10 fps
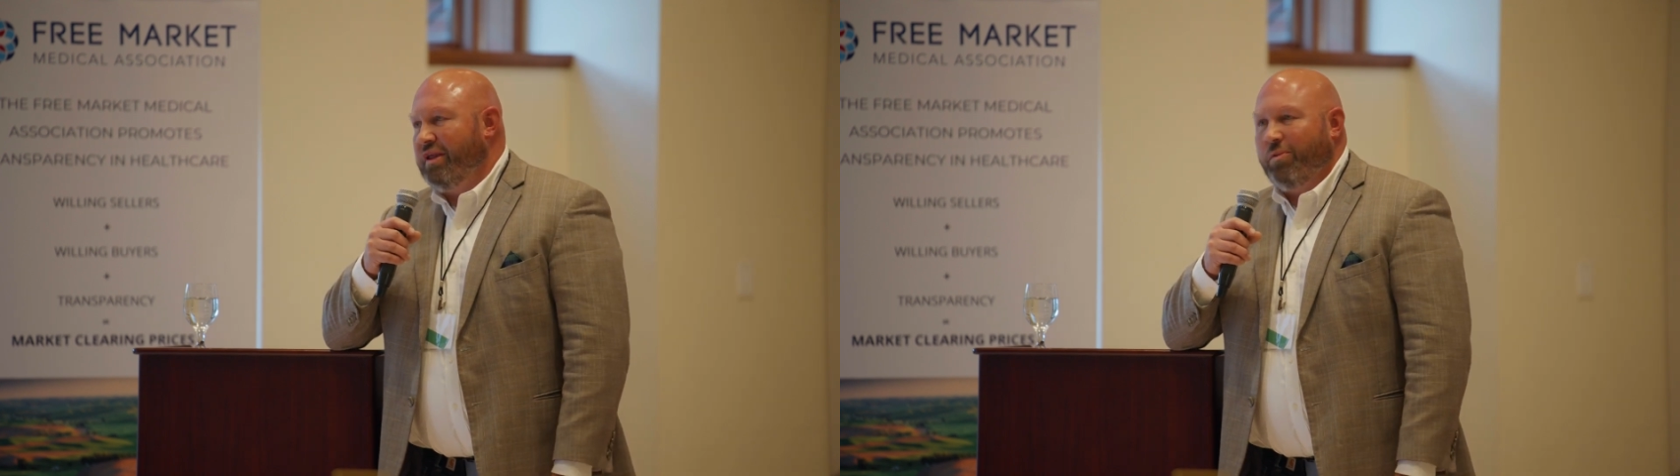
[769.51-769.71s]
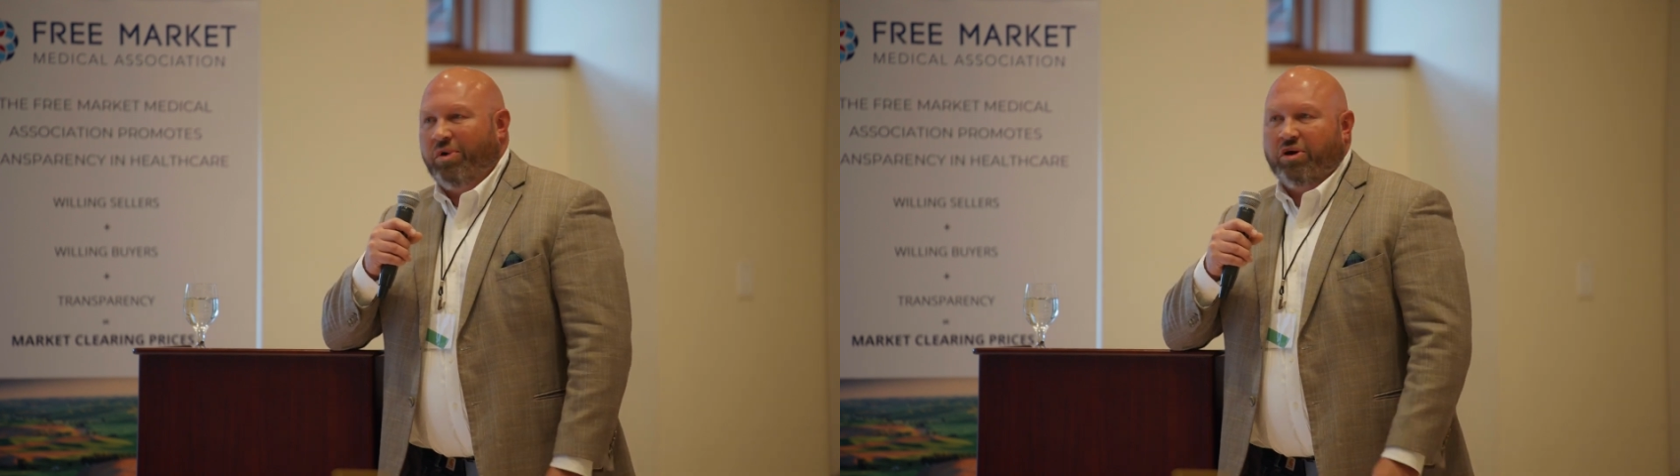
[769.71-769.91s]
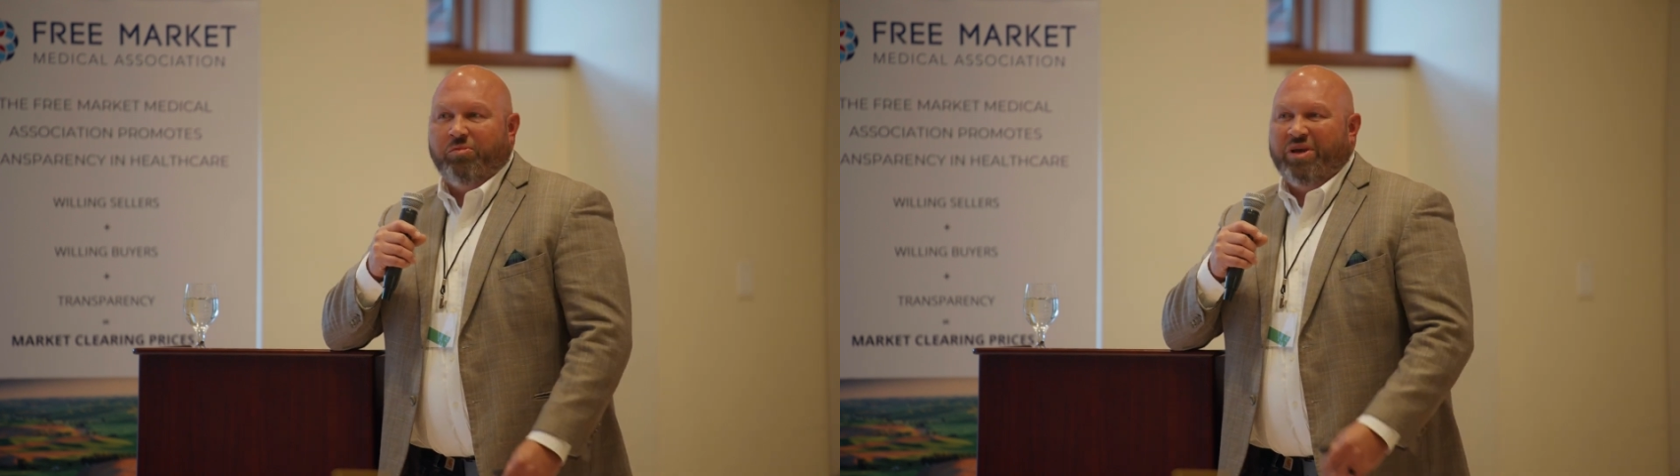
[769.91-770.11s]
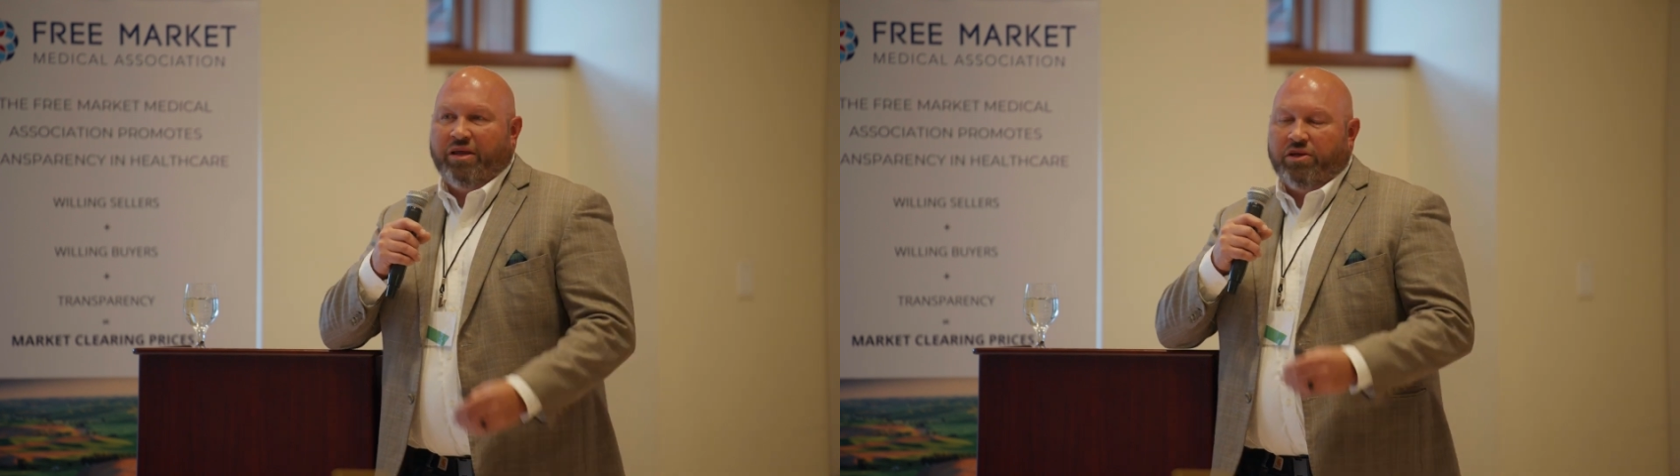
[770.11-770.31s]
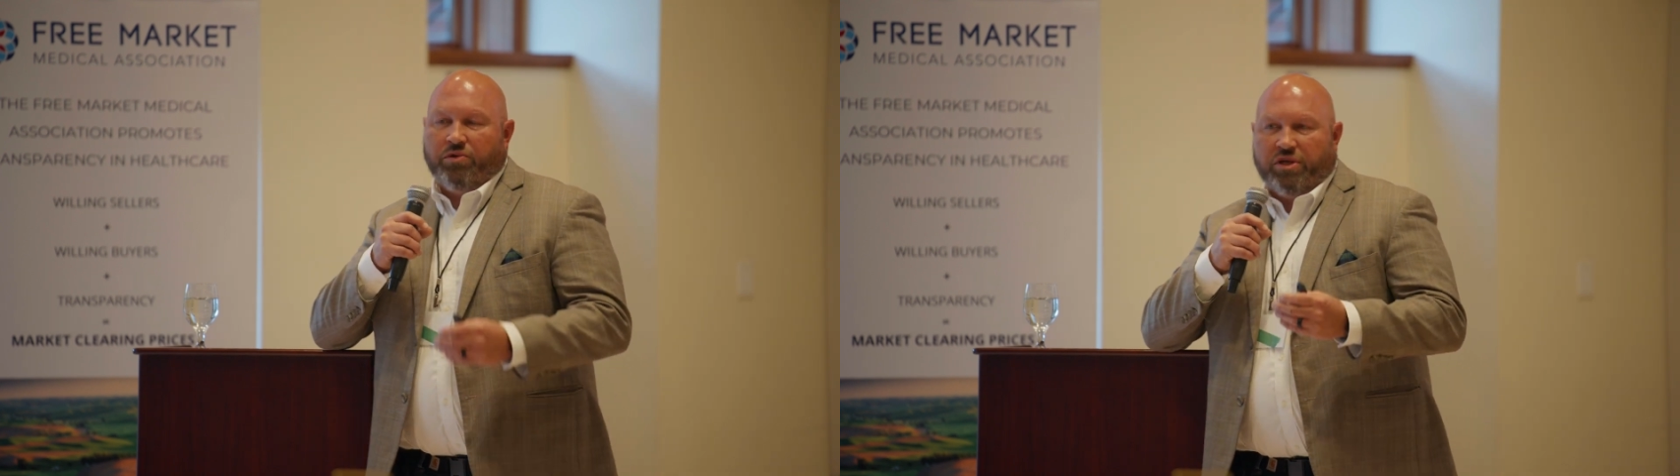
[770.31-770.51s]
they were going to
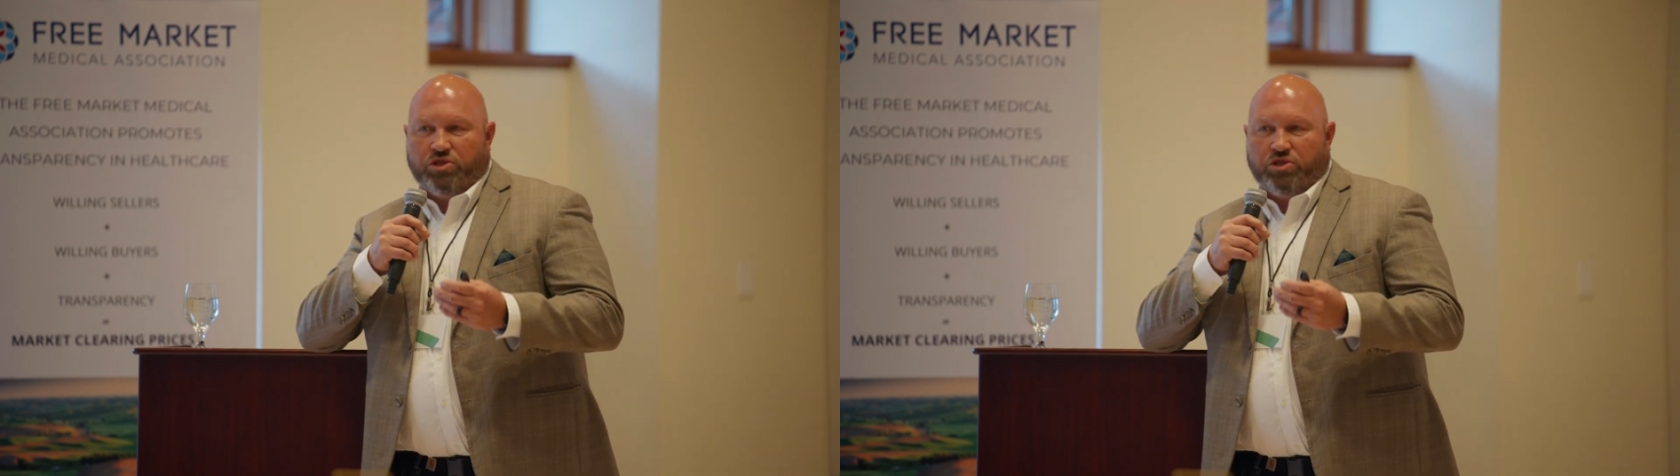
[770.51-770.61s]
begin doing